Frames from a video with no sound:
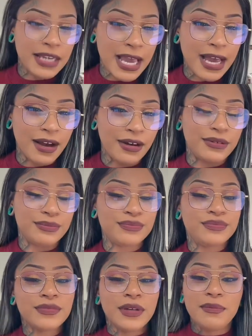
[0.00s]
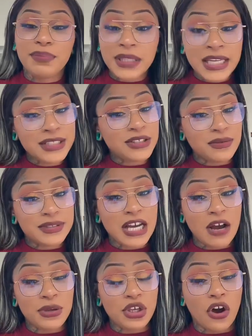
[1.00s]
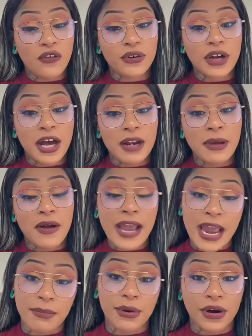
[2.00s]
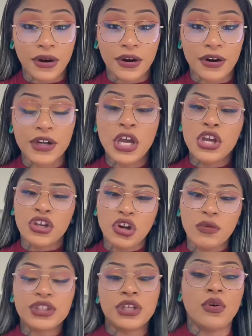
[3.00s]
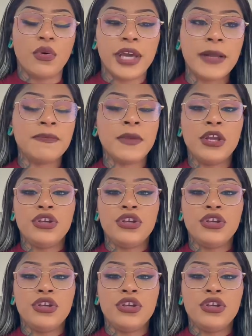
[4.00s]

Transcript: Now, please don't tell me y'all forgot about Amber Heard. You know what's annoying?